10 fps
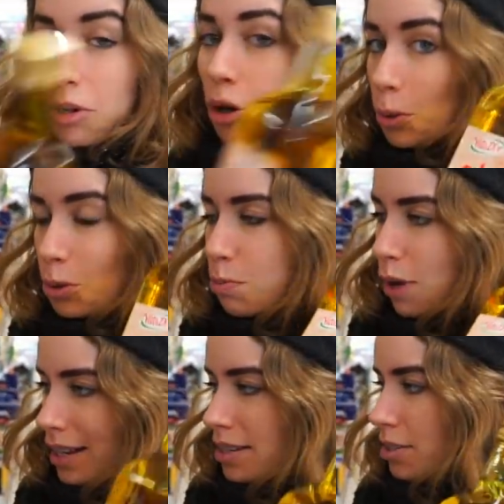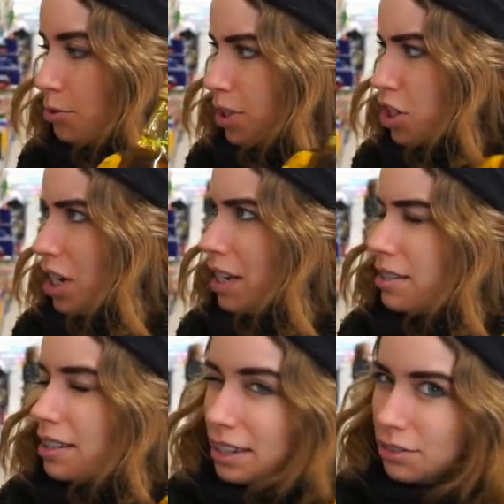cold pressed, which is
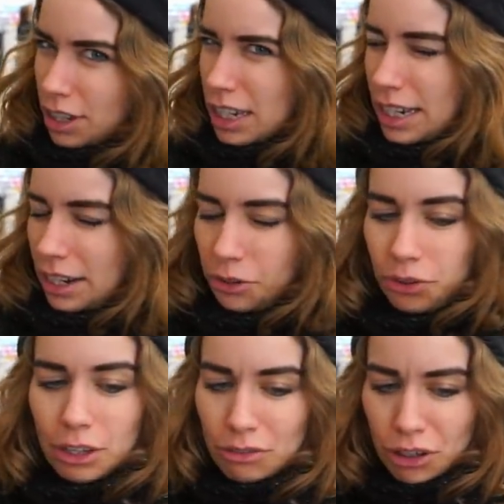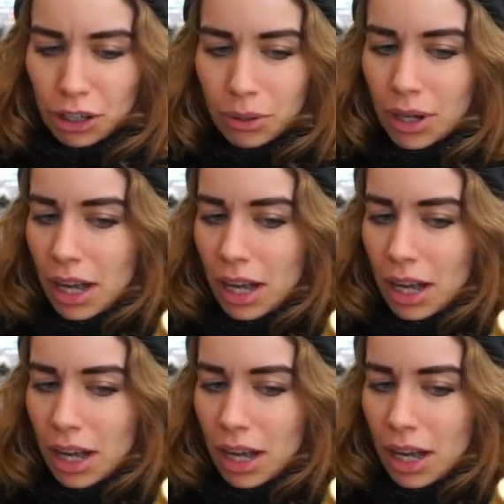significantly healthier for you.